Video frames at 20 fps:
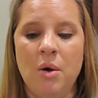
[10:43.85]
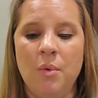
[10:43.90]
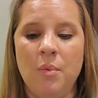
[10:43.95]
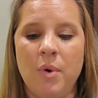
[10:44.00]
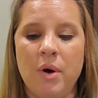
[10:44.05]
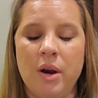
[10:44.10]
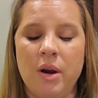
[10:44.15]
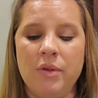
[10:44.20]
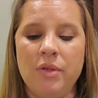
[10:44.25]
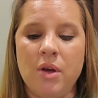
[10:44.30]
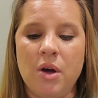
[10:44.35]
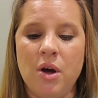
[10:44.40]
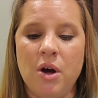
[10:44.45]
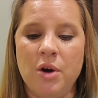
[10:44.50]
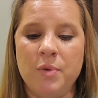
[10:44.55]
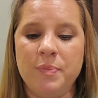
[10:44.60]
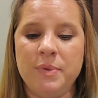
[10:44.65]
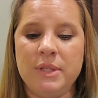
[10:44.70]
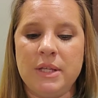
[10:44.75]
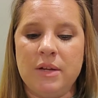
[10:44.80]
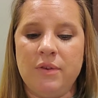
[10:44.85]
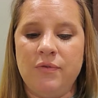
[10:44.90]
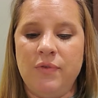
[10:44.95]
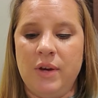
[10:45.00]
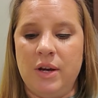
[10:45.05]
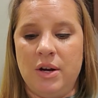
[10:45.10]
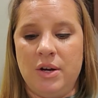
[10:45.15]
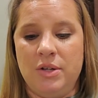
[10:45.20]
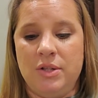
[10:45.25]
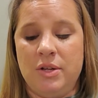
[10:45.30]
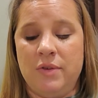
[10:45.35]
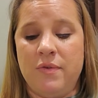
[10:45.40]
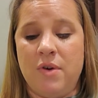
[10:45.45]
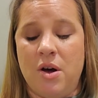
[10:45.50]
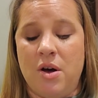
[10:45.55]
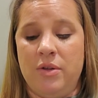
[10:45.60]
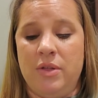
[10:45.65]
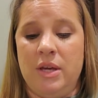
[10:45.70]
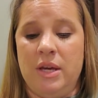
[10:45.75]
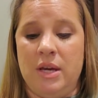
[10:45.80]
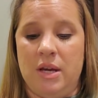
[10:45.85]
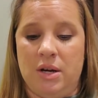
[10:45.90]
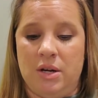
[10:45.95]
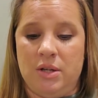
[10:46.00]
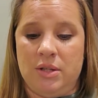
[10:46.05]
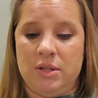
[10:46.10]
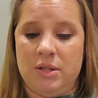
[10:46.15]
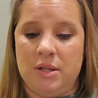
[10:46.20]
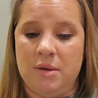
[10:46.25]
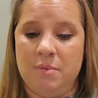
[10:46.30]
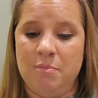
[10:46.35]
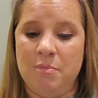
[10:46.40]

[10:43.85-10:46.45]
What are the hopes and fears of all the years?